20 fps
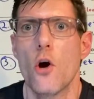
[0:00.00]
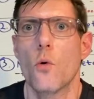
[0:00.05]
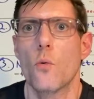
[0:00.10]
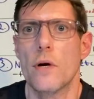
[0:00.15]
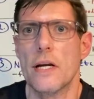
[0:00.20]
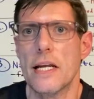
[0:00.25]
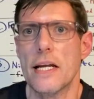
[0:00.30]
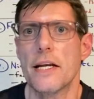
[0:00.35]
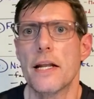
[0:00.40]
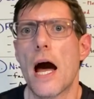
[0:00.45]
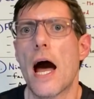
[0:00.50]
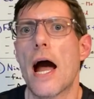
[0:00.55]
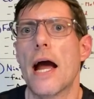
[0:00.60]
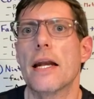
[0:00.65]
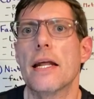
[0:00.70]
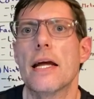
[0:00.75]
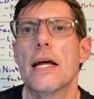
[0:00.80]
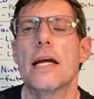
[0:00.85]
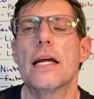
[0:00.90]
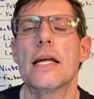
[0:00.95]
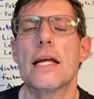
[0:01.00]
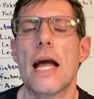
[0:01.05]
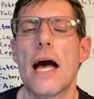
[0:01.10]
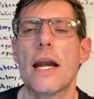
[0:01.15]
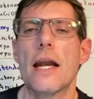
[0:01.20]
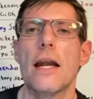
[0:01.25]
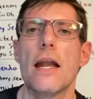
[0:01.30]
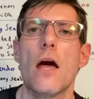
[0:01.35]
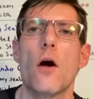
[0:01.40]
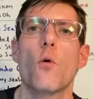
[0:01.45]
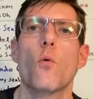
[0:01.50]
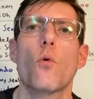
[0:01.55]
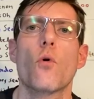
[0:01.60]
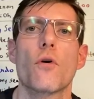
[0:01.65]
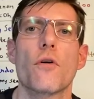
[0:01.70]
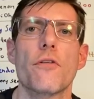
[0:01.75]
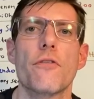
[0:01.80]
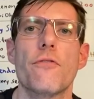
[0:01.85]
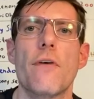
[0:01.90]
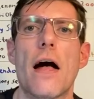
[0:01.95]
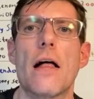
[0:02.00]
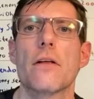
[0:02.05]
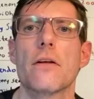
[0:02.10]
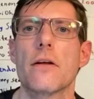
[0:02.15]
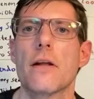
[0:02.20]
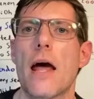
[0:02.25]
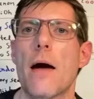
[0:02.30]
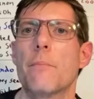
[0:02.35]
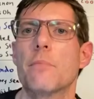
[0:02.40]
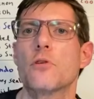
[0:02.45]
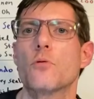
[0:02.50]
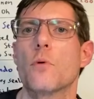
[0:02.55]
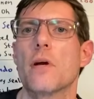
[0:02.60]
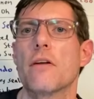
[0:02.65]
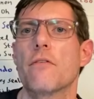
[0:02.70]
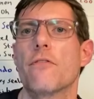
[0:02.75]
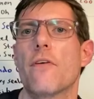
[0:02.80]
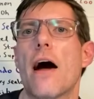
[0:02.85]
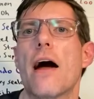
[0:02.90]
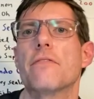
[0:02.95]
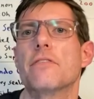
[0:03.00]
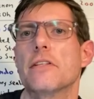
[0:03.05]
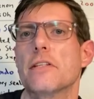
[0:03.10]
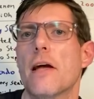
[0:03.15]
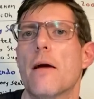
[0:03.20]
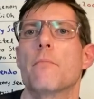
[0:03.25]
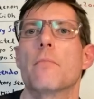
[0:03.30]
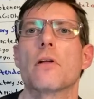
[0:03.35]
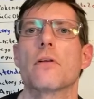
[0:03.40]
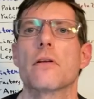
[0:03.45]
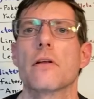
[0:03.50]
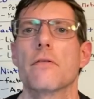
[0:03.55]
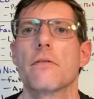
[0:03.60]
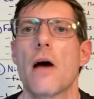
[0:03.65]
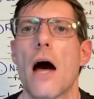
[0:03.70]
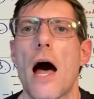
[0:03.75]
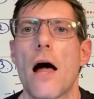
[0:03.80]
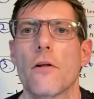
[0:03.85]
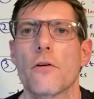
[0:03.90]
When he died, he had a net worth valued at between $5 to $10 million.